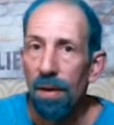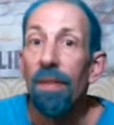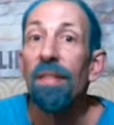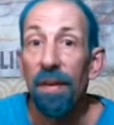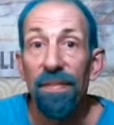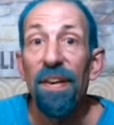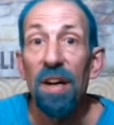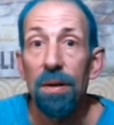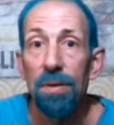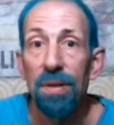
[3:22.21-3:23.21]
the
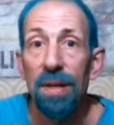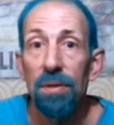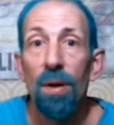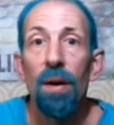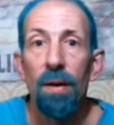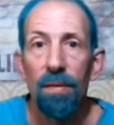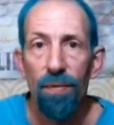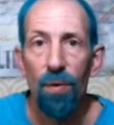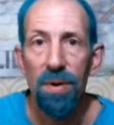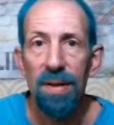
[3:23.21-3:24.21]
Pharisees
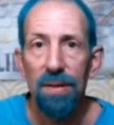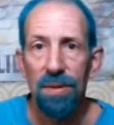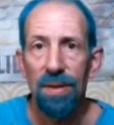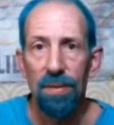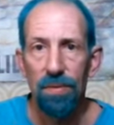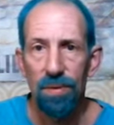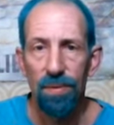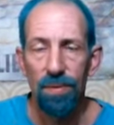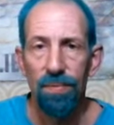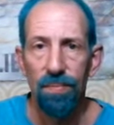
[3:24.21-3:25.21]
for instance,
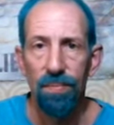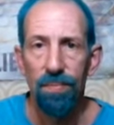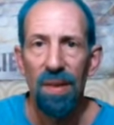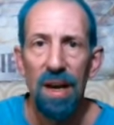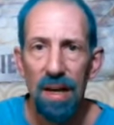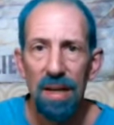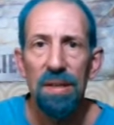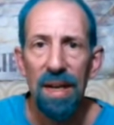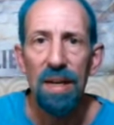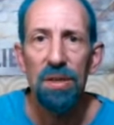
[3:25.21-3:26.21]
and
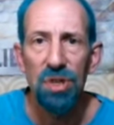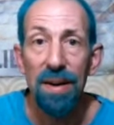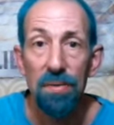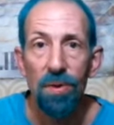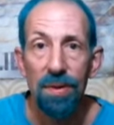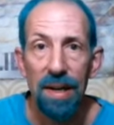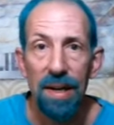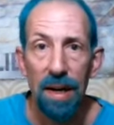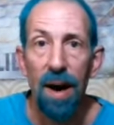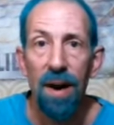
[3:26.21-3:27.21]
indeed generally
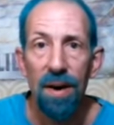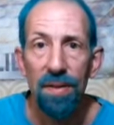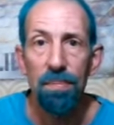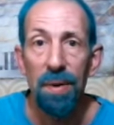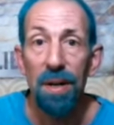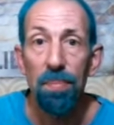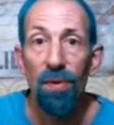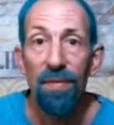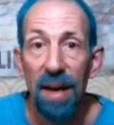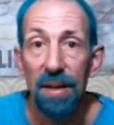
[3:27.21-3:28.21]
all the people
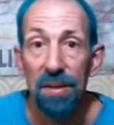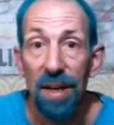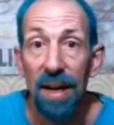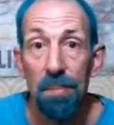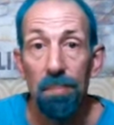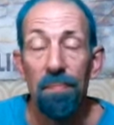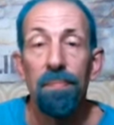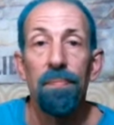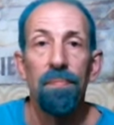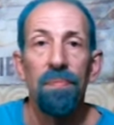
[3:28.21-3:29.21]
of that time,
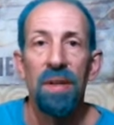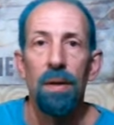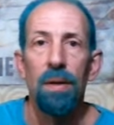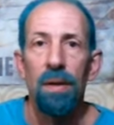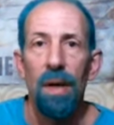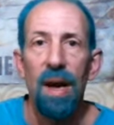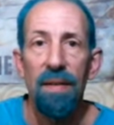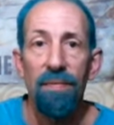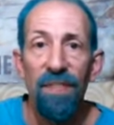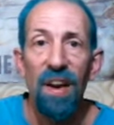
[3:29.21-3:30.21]
had
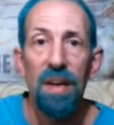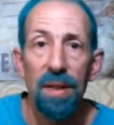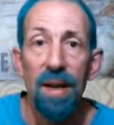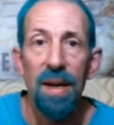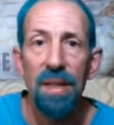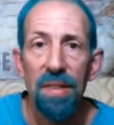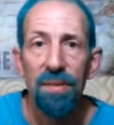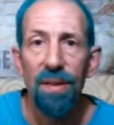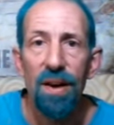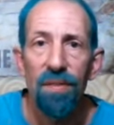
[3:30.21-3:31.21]
faith in the
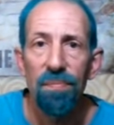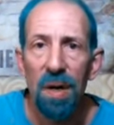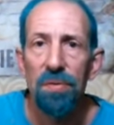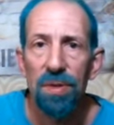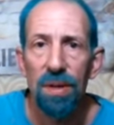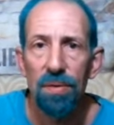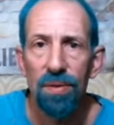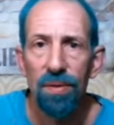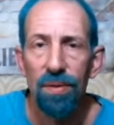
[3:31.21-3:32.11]
law of Moses.